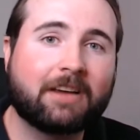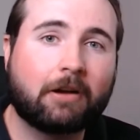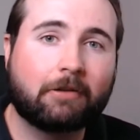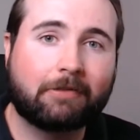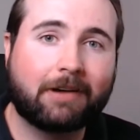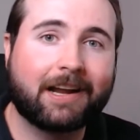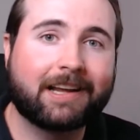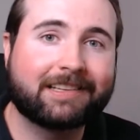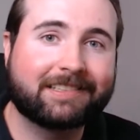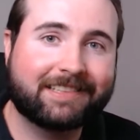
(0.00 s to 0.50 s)

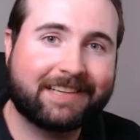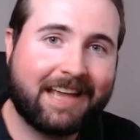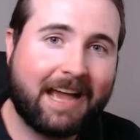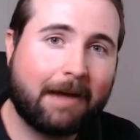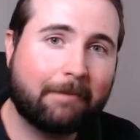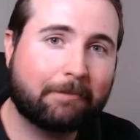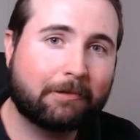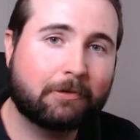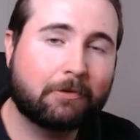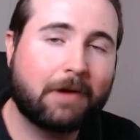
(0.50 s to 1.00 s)
raise
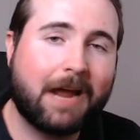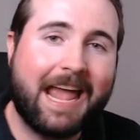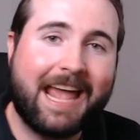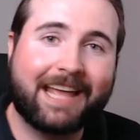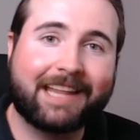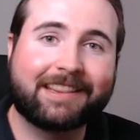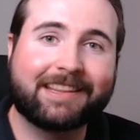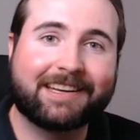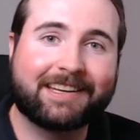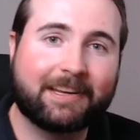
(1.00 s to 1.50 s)
capital
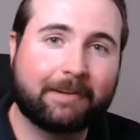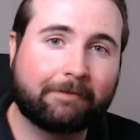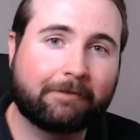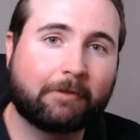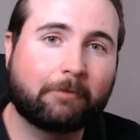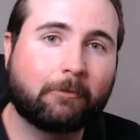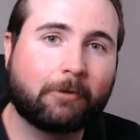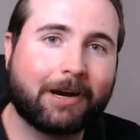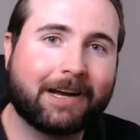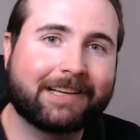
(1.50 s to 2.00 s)
and the
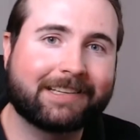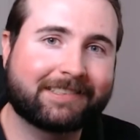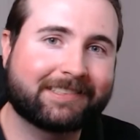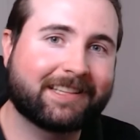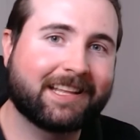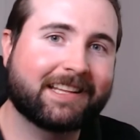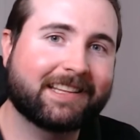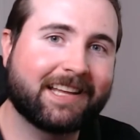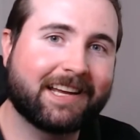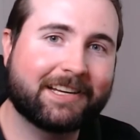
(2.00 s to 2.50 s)
different ways
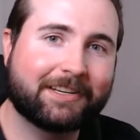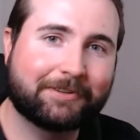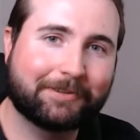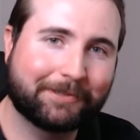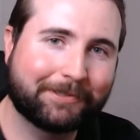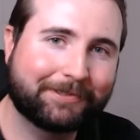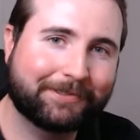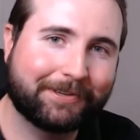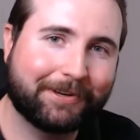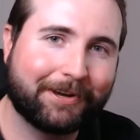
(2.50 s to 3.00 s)
that they do
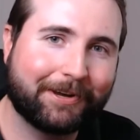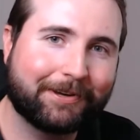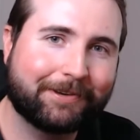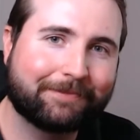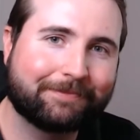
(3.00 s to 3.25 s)
so.